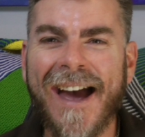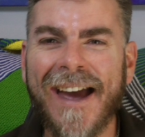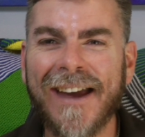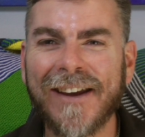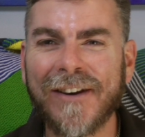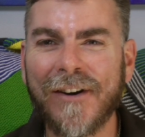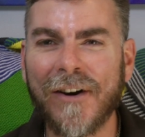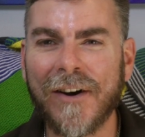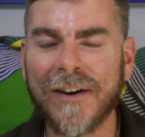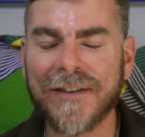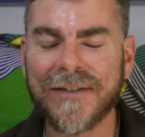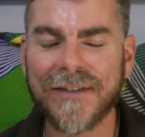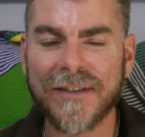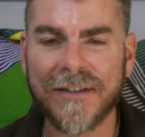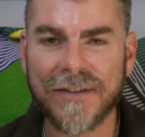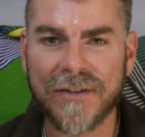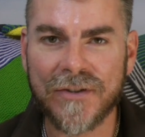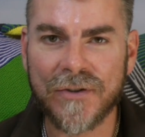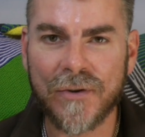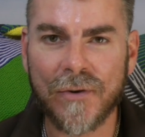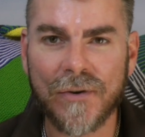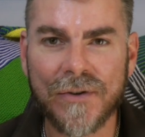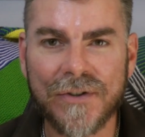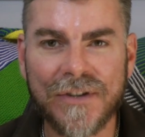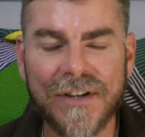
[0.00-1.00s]
Hey guys,
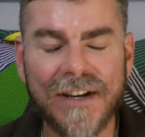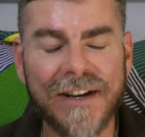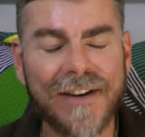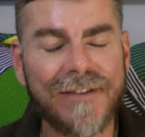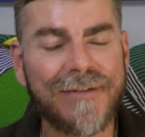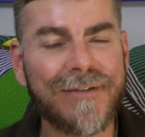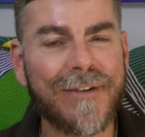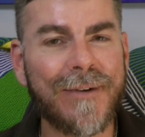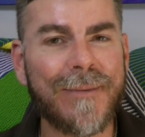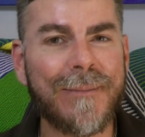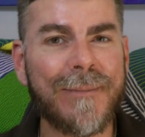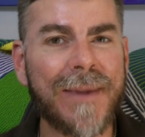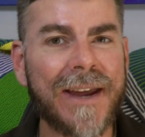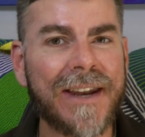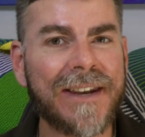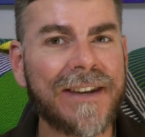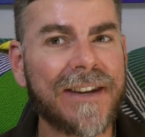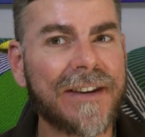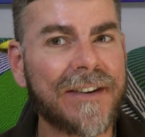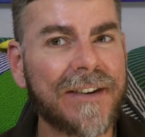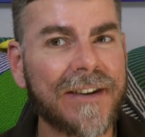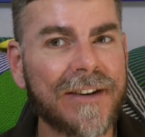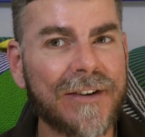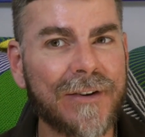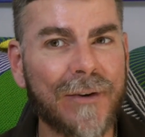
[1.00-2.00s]
it's George here from
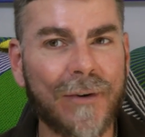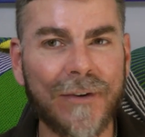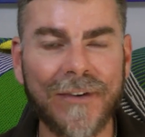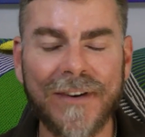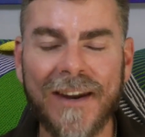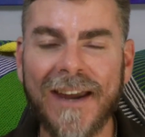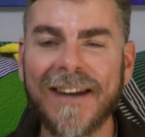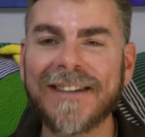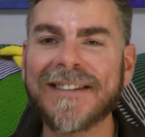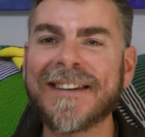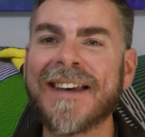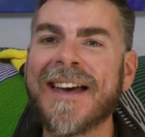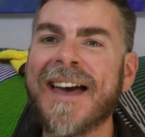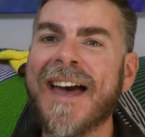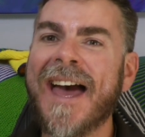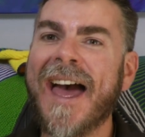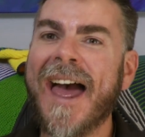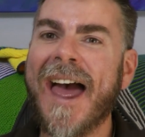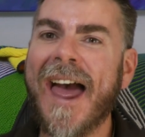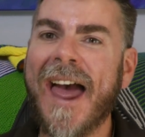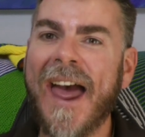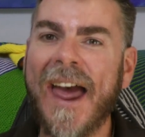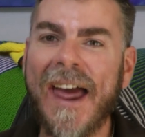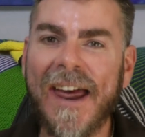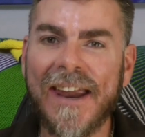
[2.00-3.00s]
menknitting.net
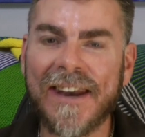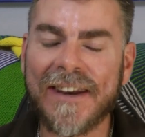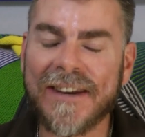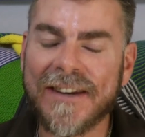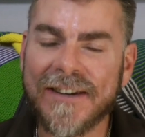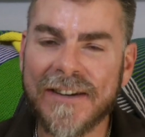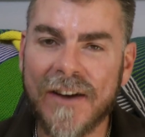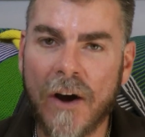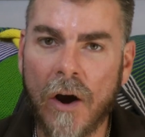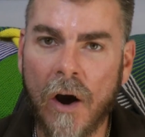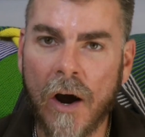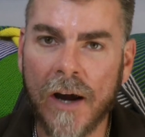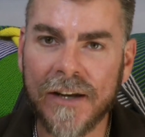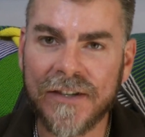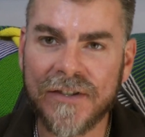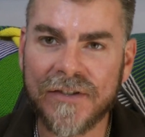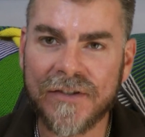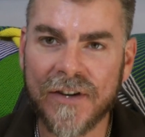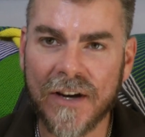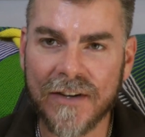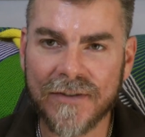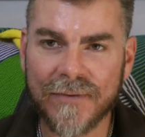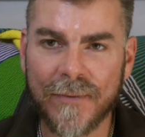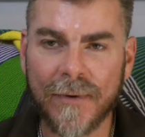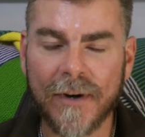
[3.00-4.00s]
and I
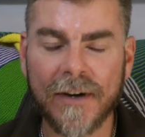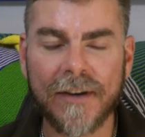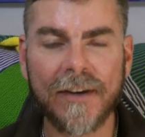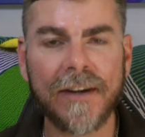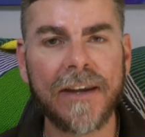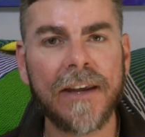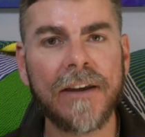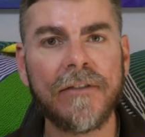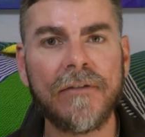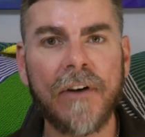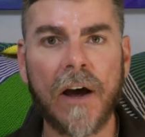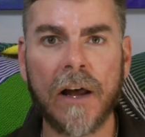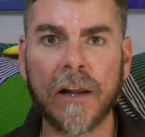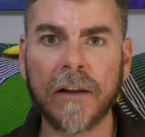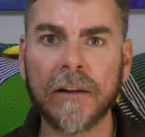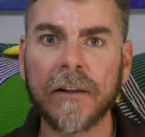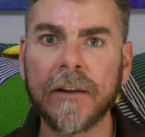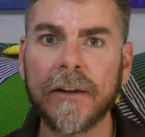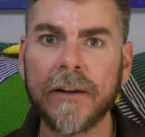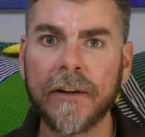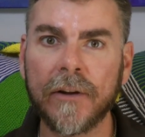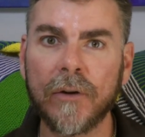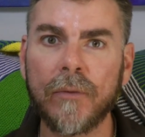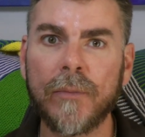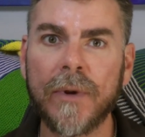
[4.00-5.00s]
just wanted to give a
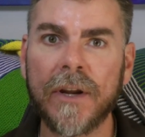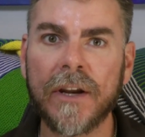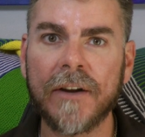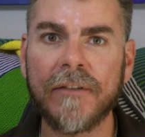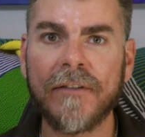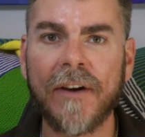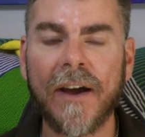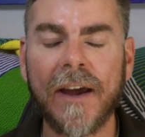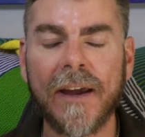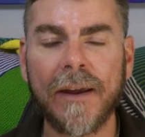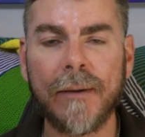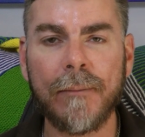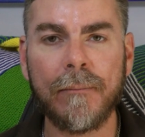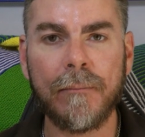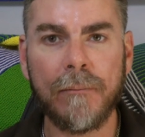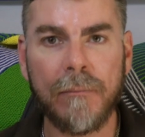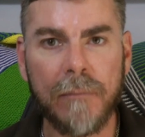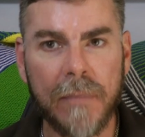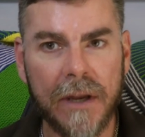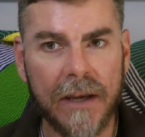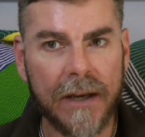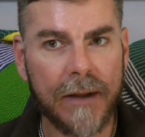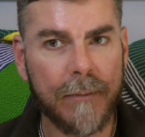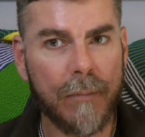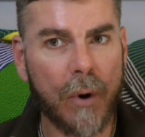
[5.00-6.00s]
little bit of a
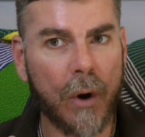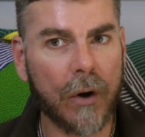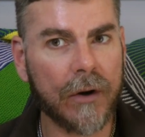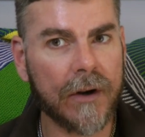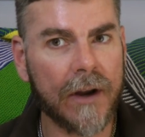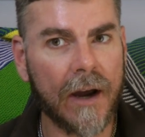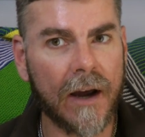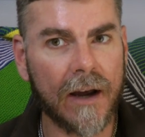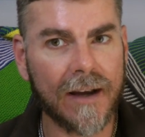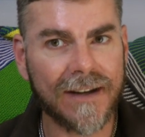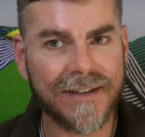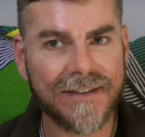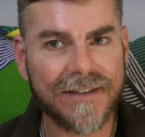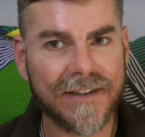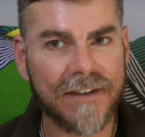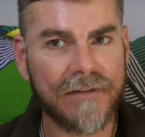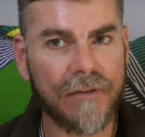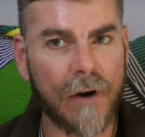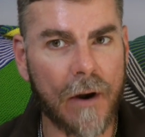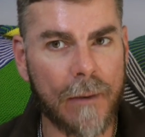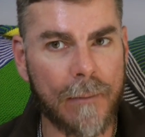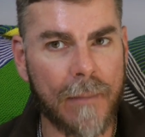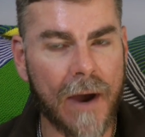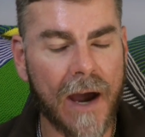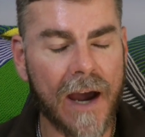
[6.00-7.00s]
mini podcast,
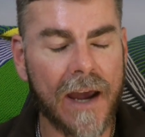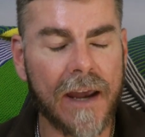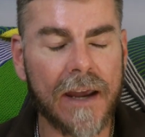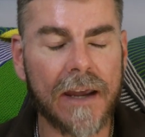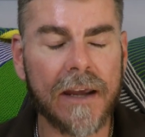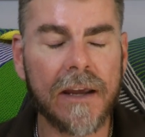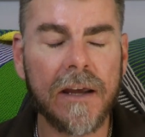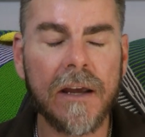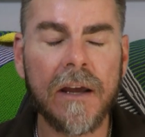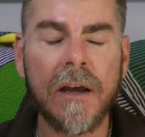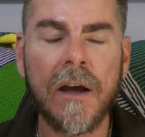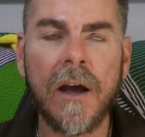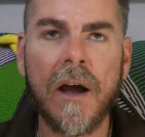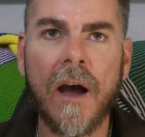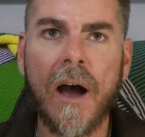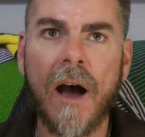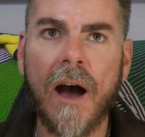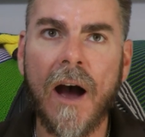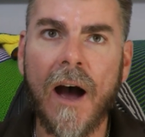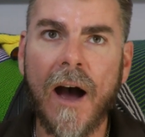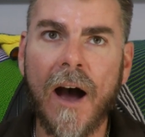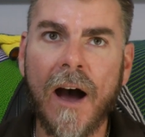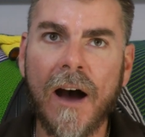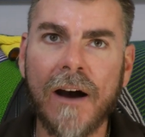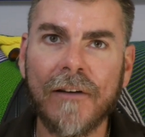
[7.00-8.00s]
if I may,
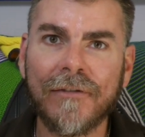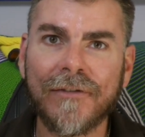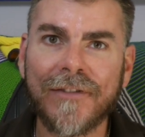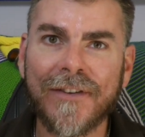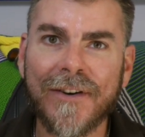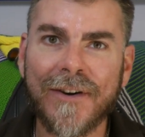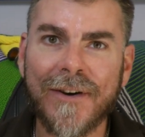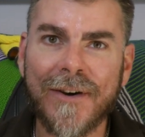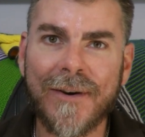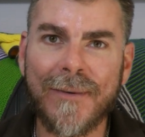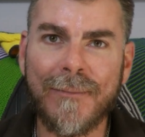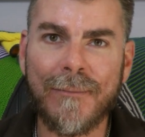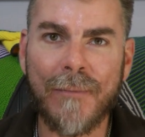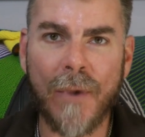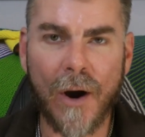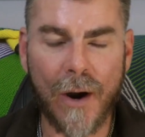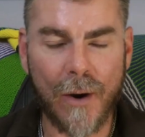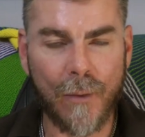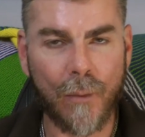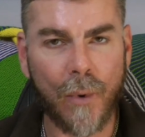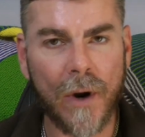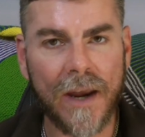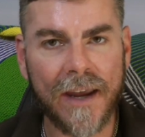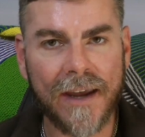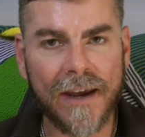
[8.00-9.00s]
after
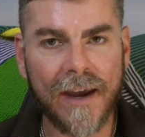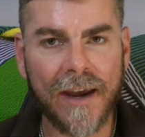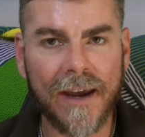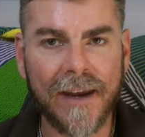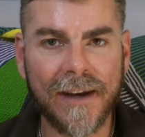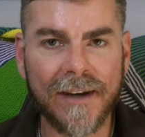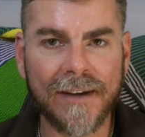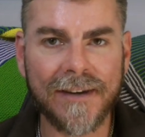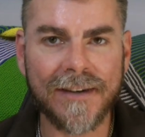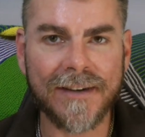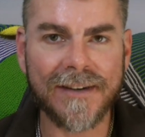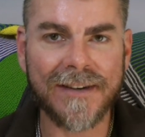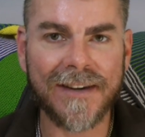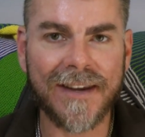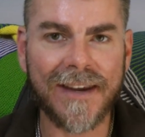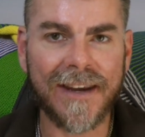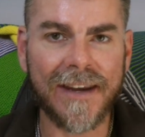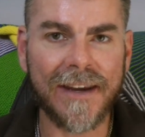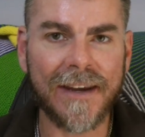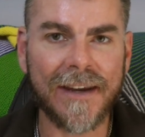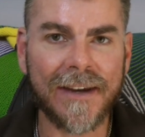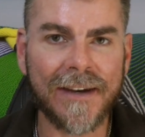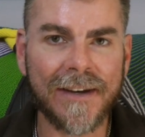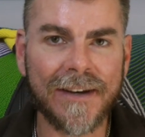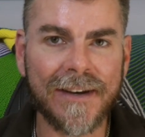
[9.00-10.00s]
my weekend
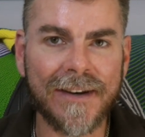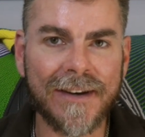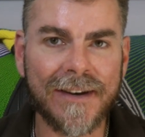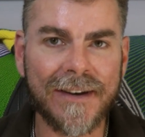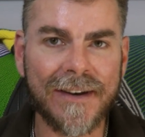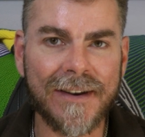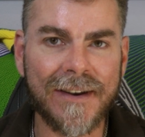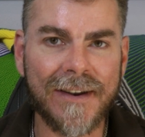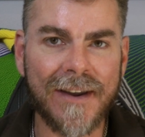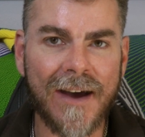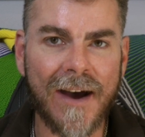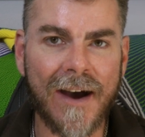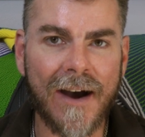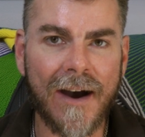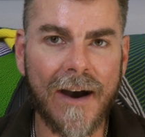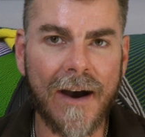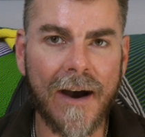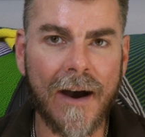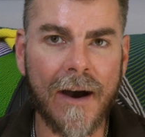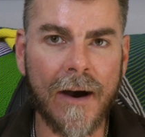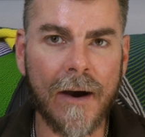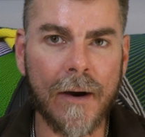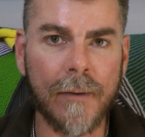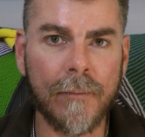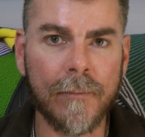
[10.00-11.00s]
in
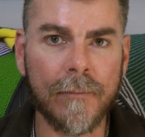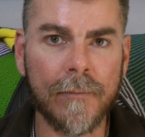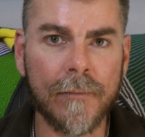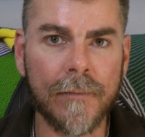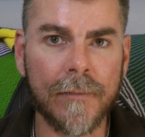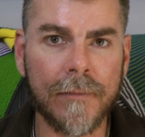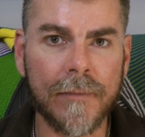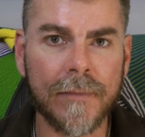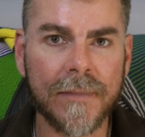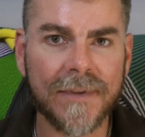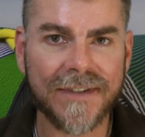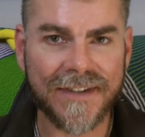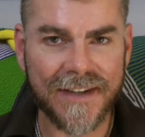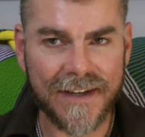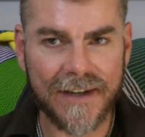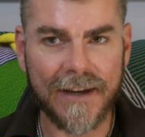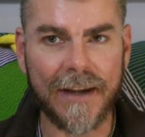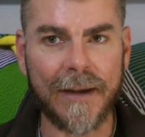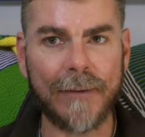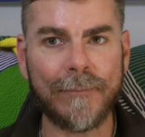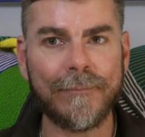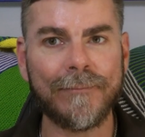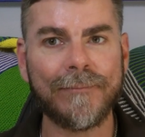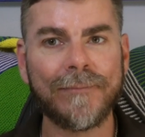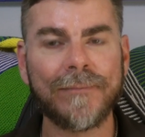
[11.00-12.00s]
um,
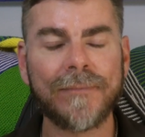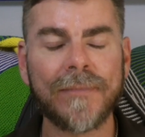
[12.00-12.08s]
Sydney.